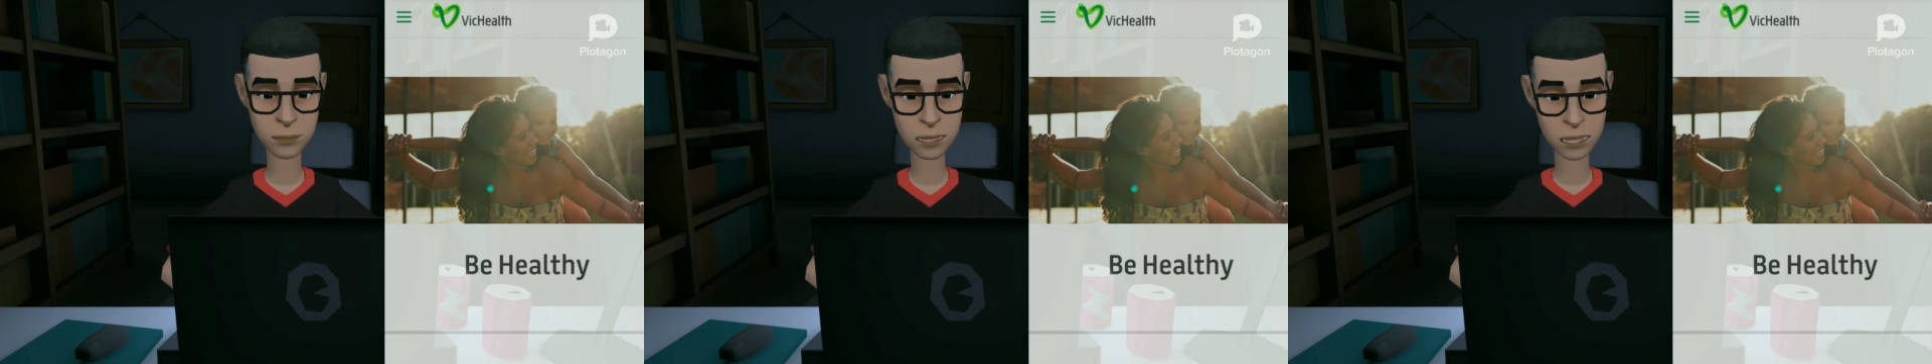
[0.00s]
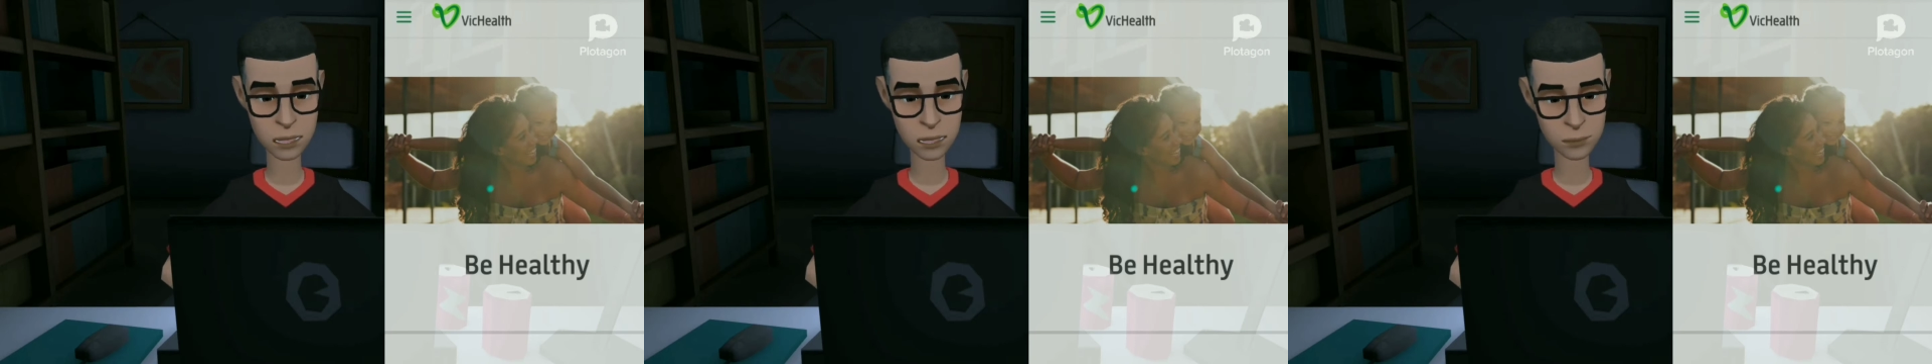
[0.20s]

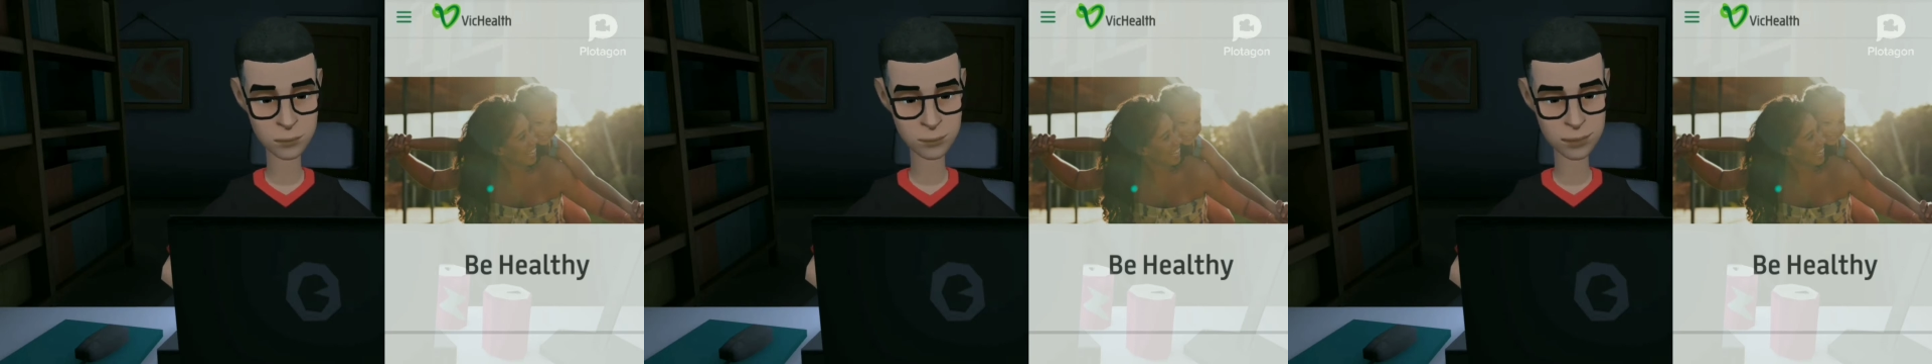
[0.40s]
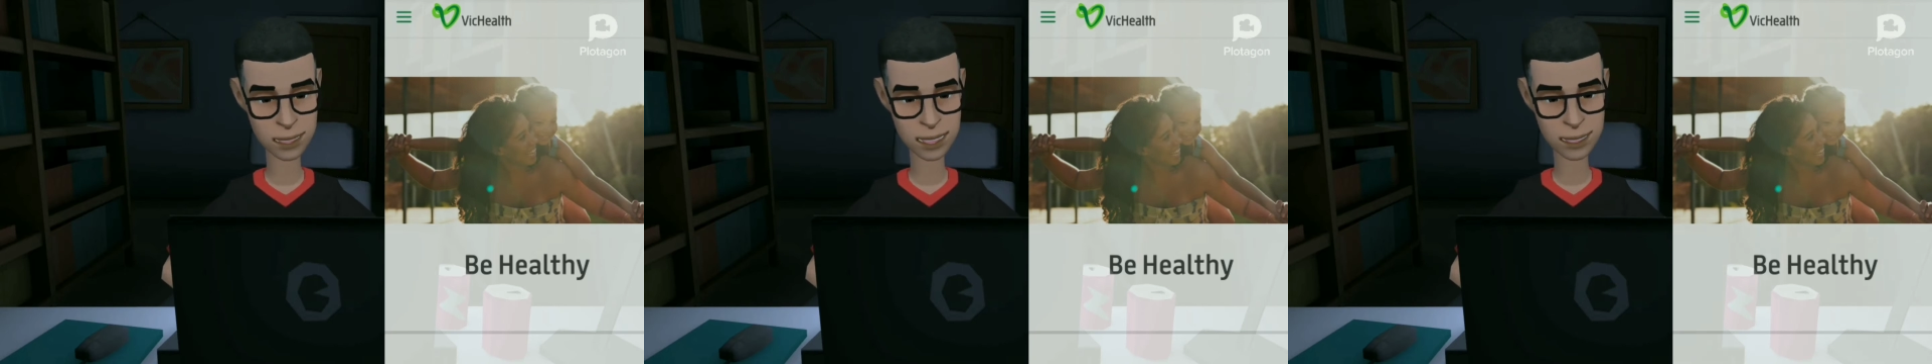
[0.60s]
and
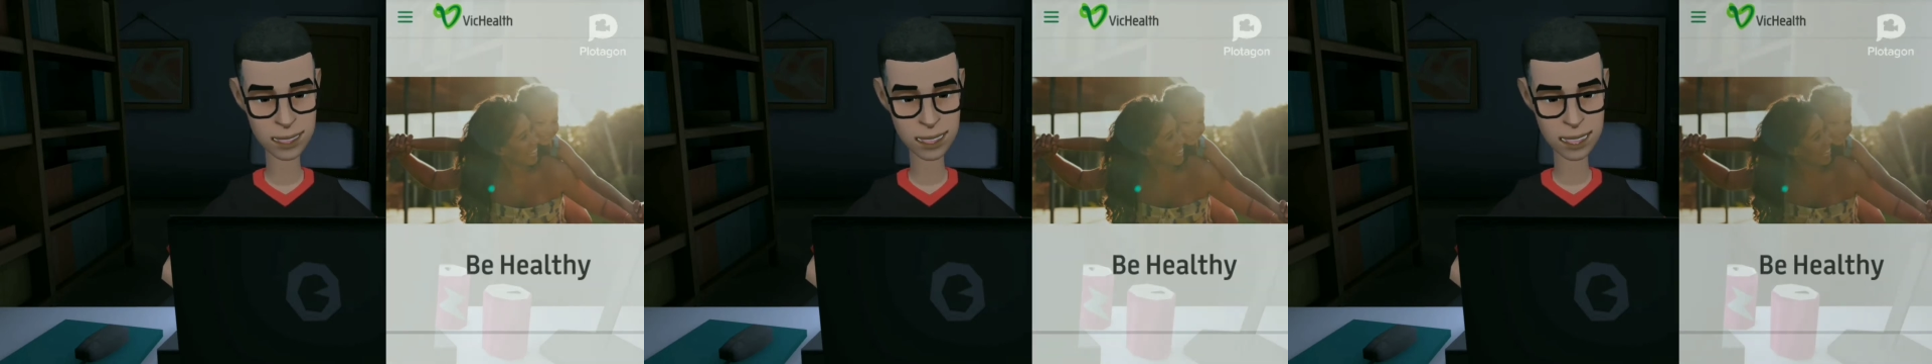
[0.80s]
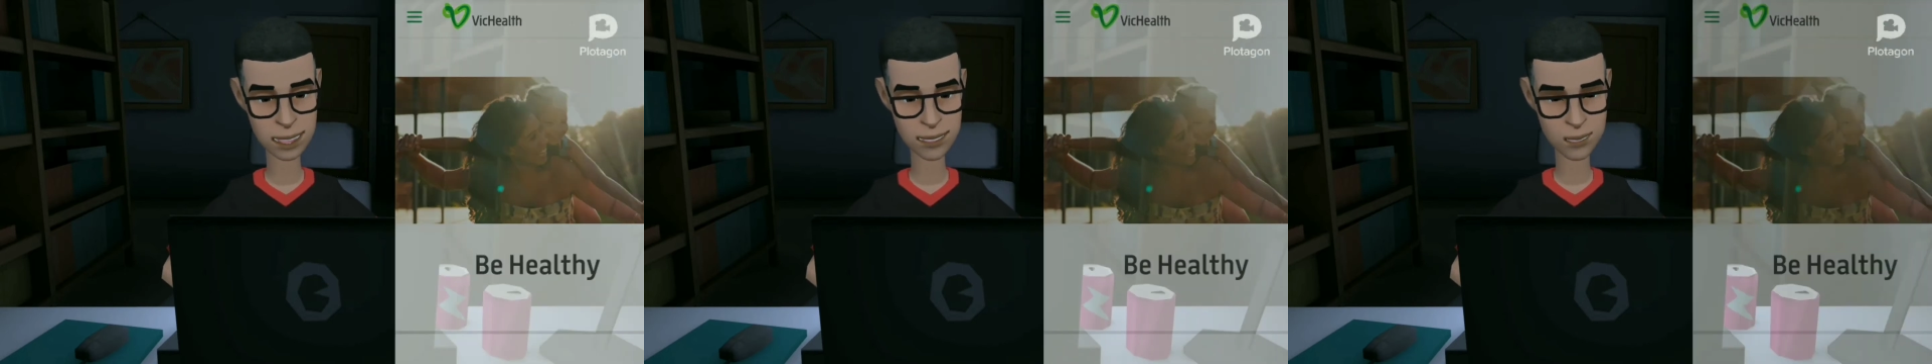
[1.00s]

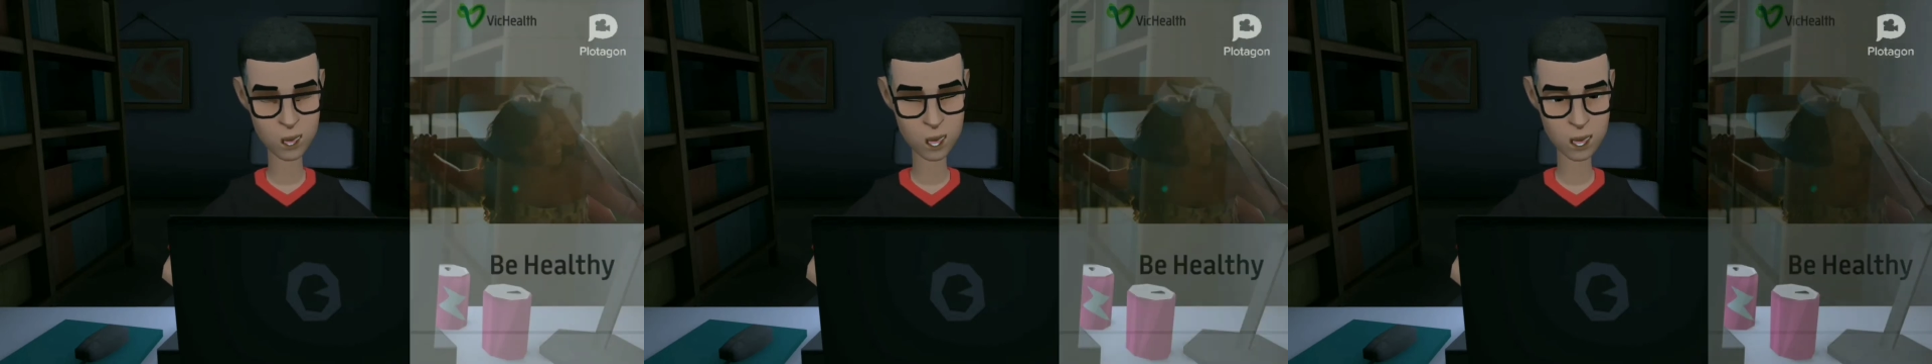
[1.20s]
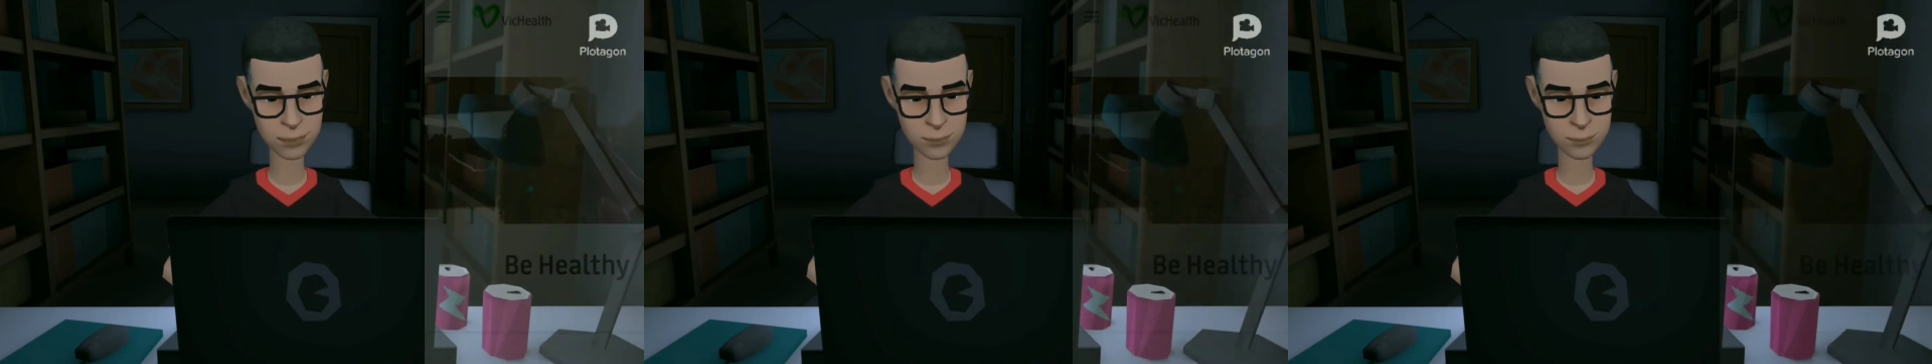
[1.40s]
unhealthy
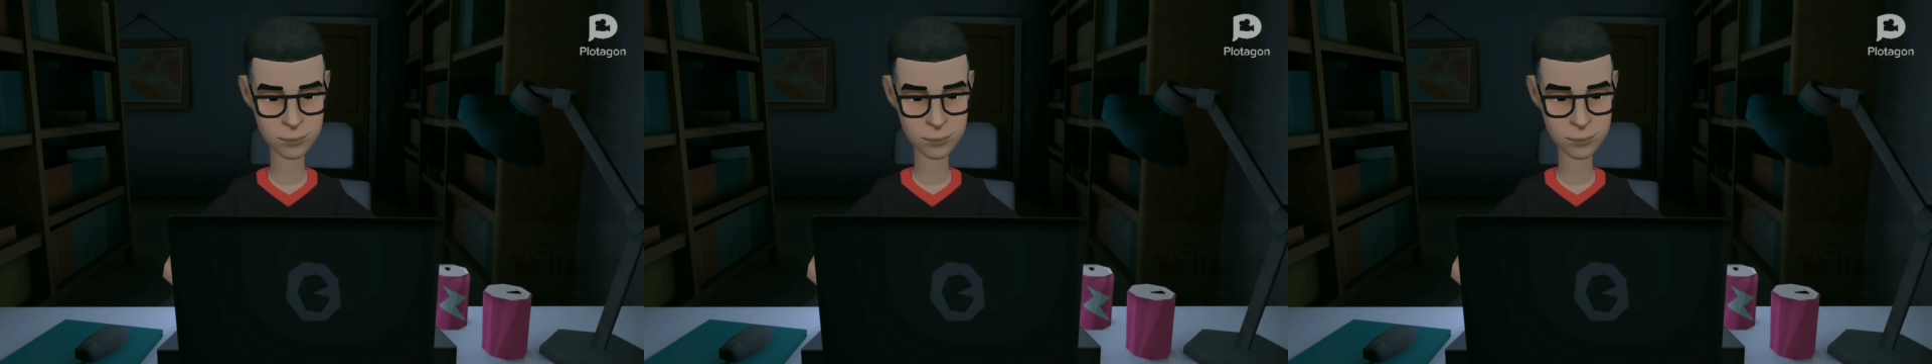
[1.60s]
food.